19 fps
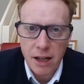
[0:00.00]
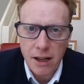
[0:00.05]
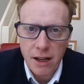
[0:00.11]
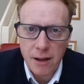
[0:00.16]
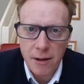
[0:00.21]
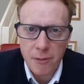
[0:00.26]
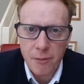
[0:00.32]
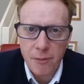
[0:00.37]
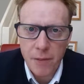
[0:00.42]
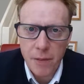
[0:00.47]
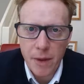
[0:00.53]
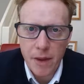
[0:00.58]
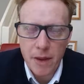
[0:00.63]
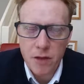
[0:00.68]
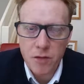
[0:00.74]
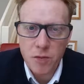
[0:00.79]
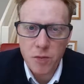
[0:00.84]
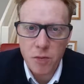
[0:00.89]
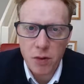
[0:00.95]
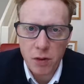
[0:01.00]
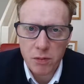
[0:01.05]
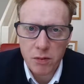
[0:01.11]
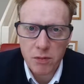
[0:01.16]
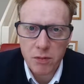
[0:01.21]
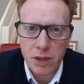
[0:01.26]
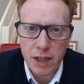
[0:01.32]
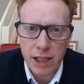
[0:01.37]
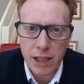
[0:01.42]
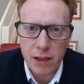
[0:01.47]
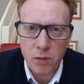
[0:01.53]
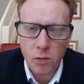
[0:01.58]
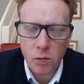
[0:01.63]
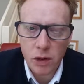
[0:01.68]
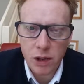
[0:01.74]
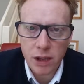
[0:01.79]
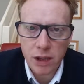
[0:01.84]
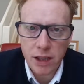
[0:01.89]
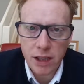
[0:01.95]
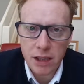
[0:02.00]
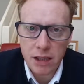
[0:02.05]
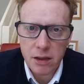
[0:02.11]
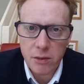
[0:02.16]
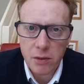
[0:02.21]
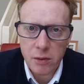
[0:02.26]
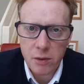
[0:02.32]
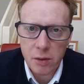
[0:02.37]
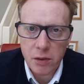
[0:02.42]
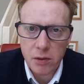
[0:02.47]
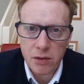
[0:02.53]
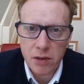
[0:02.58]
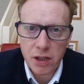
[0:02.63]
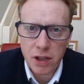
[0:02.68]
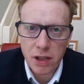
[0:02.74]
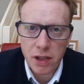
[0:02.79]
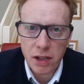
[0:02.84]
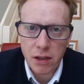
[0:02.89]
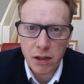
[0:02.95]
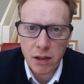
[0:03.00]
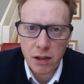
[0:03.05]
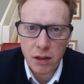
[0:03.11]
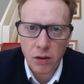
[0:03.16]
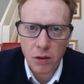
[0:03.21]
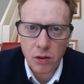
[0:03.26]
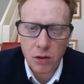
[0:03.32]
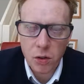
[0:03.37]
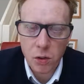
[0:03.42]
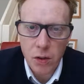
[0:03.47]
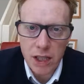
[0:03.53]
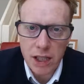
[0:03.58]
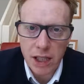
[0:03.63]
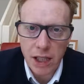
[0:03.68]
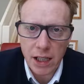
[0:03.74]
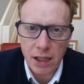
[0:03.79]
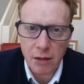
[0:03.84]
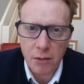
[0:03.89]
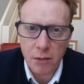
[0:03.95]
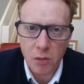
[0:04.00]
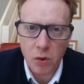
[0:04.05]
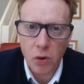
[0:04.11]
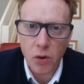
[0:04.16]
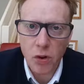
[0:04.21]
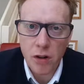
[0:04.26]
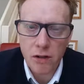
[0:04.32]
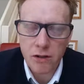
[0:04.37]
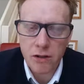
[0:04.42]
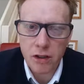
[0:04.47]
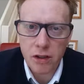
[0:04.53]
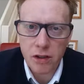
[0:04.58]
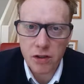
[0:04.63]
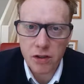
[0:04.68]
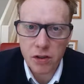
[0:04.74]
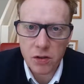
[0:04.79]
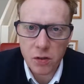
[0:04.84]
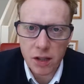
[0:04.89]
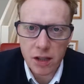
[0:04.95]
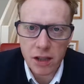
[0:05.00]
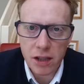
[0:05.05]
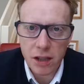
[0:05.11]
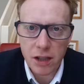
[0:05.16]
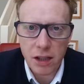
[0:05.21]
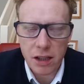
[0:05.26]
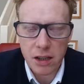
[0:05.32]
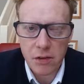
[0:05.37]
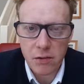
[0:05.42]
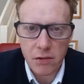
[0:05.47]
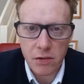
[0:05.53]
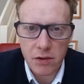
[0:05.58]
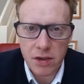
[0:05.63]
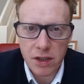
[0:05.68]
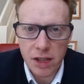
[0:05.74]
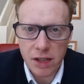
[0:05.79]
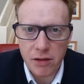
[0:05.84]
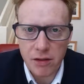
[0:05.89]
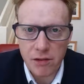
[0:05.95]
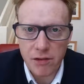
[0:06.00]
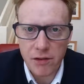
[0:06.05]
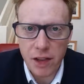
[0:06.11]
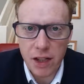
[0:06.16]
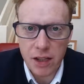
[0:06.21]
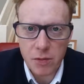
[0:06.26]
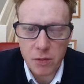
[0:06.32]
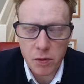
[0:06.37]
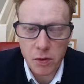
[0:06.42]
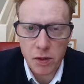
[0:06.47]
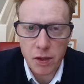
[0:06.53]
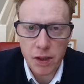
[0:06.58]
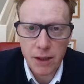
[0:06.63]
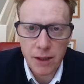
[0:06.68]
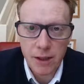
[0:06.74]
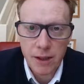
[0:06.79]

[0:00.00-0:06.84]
You probably will need to be posting or tweeting more often on Twitter than you would, say, on Facebook.